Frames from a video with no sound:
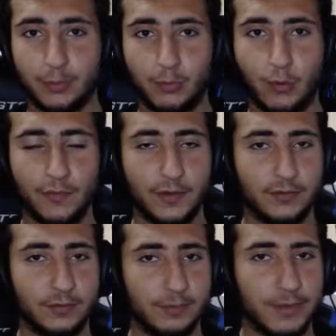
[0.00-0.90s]
both of
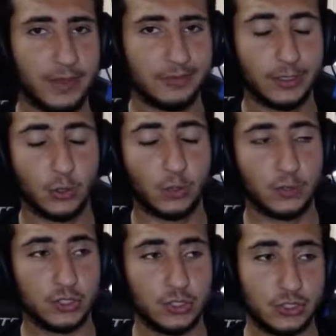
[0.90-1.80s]
Mount and
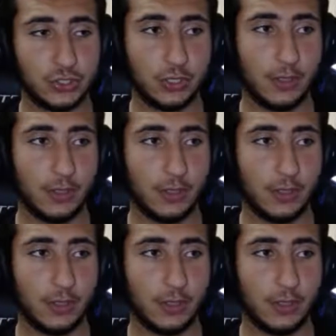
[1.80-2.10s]
Kovacic.